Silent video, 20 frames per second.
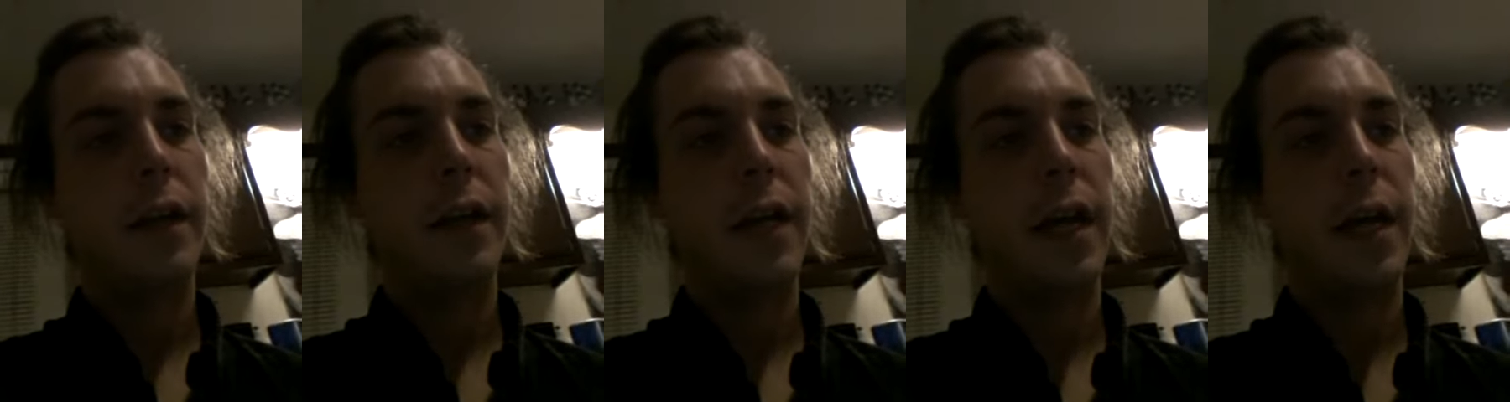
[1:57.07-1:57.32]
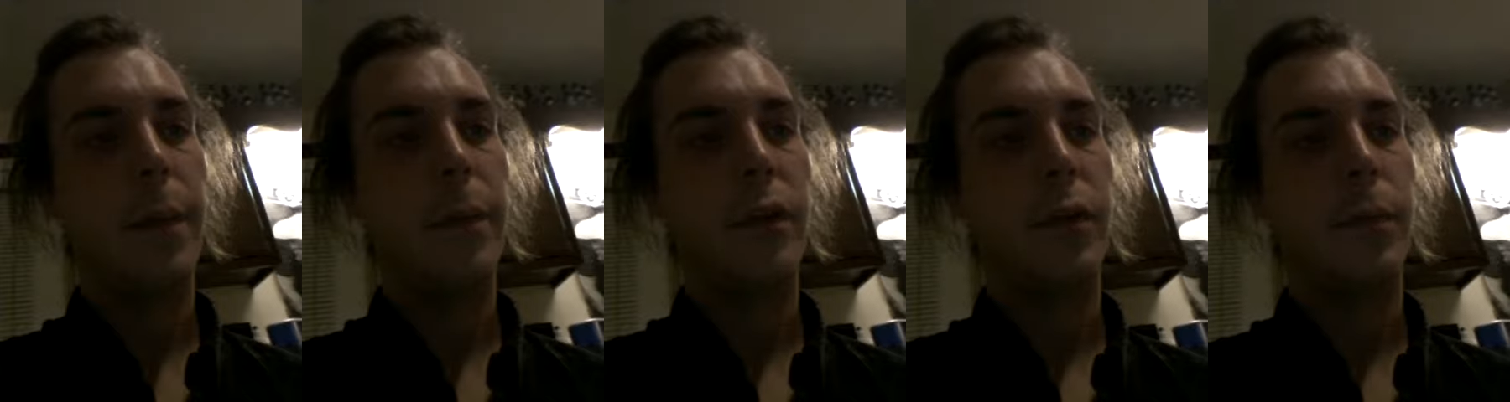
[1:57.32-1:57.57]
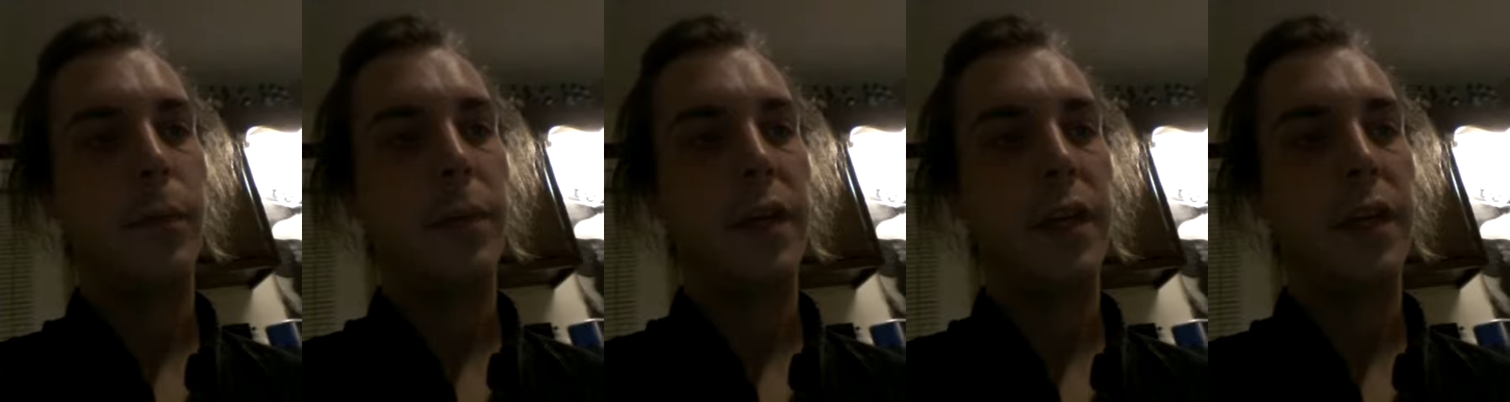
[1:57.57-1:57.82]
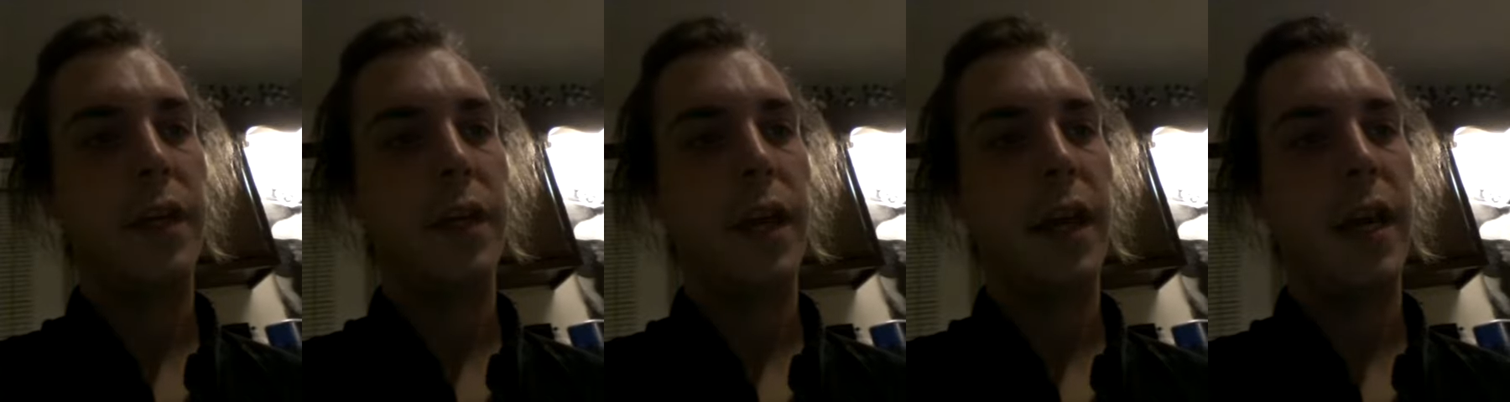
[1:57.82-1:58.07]
capital
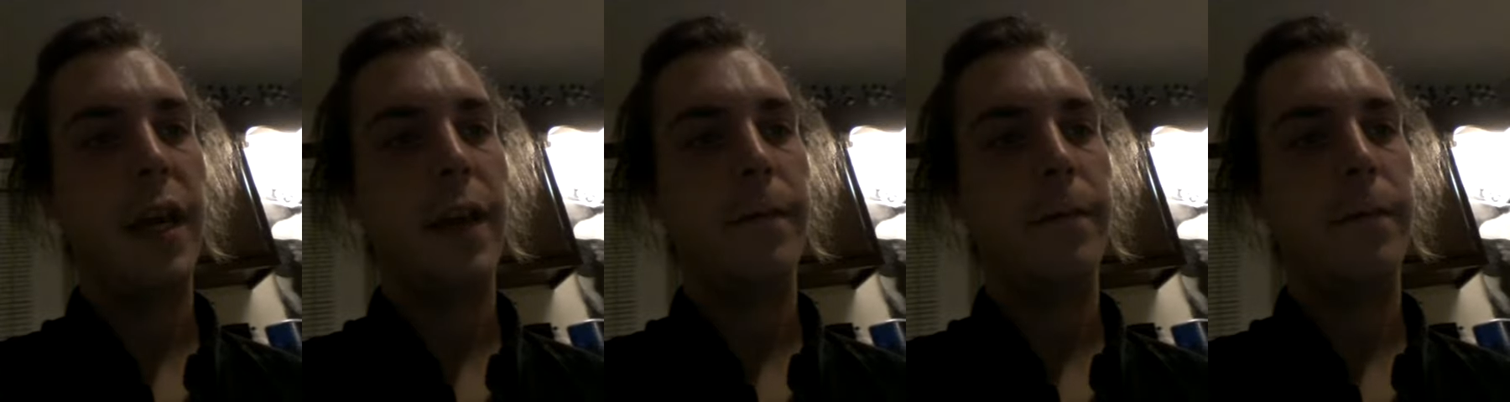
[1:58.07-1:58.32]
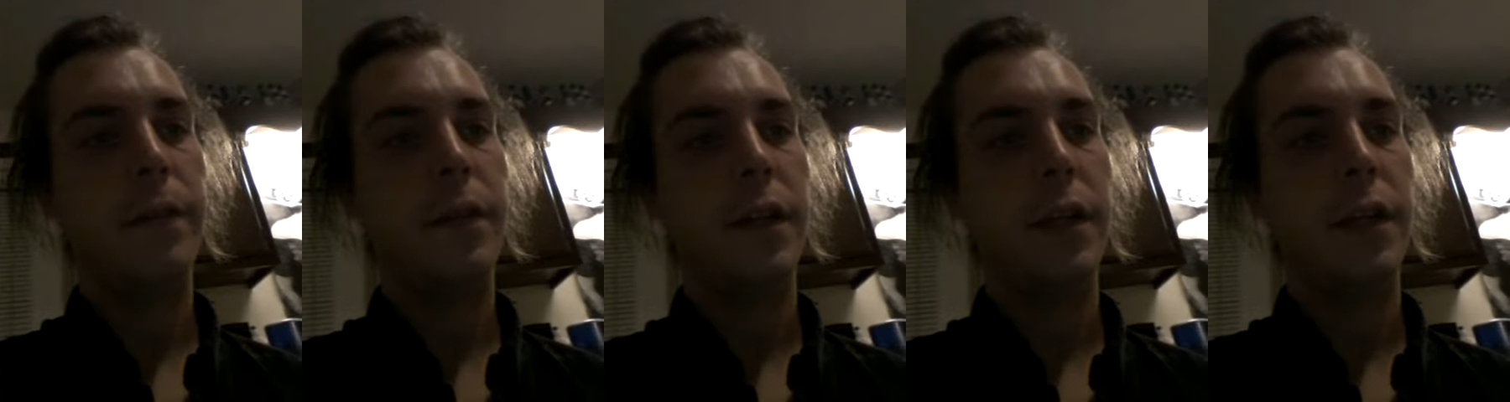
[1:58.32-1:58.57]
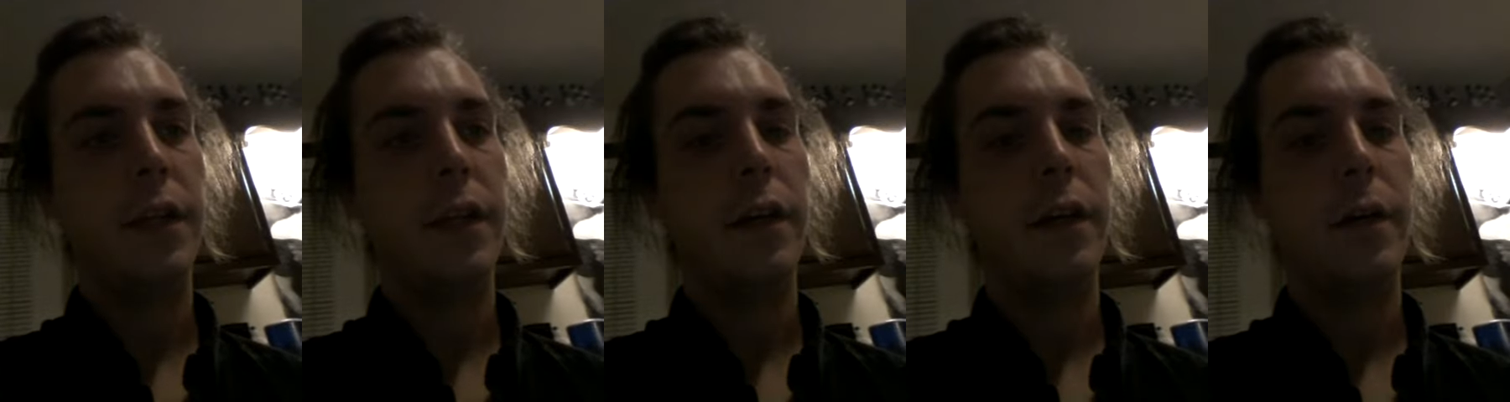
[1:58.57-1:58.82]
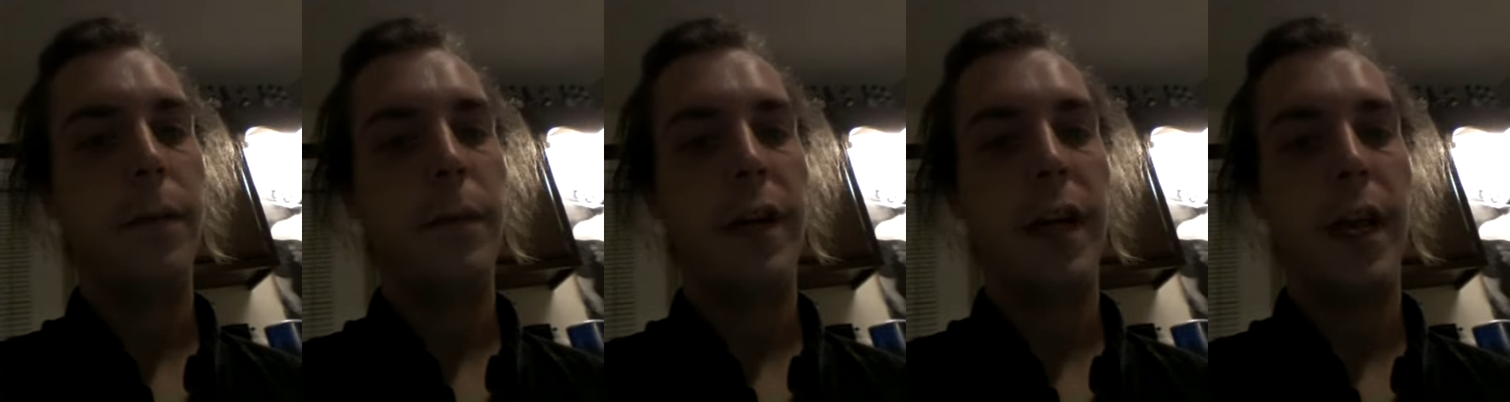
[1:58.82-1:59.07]
P, F, T,
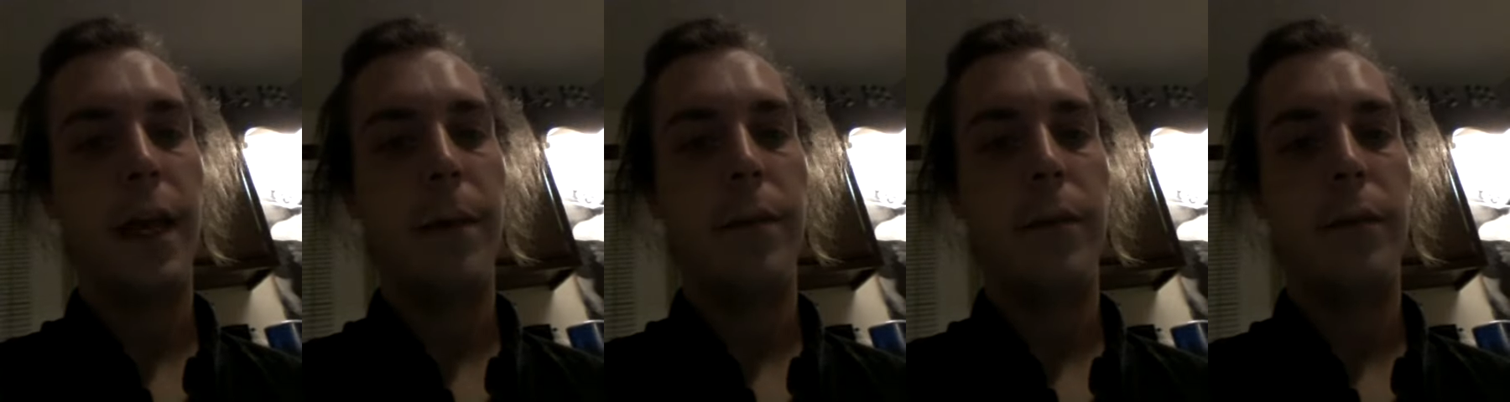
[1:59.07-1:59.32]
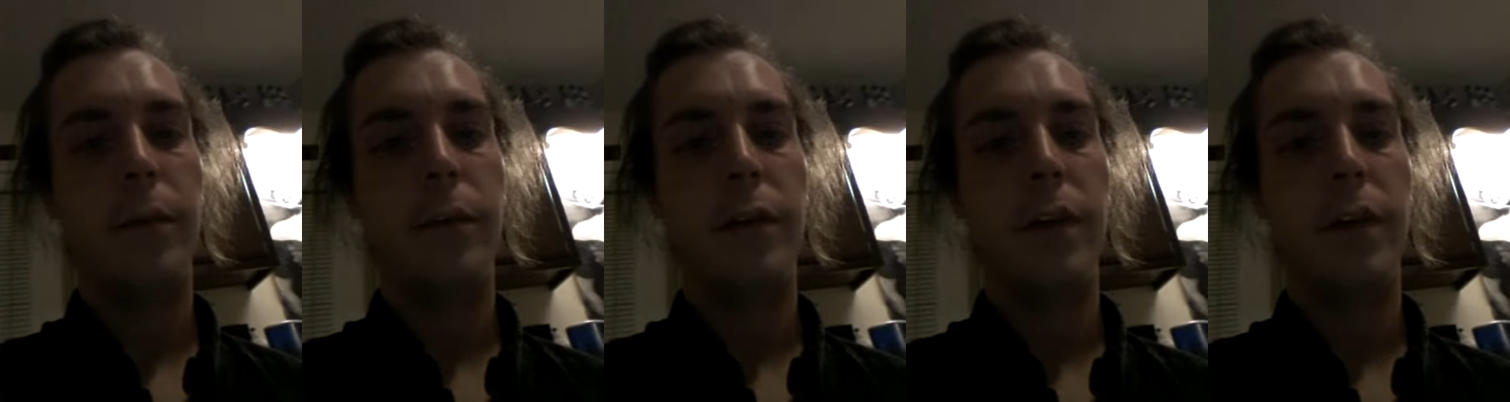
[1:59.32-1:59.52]
capital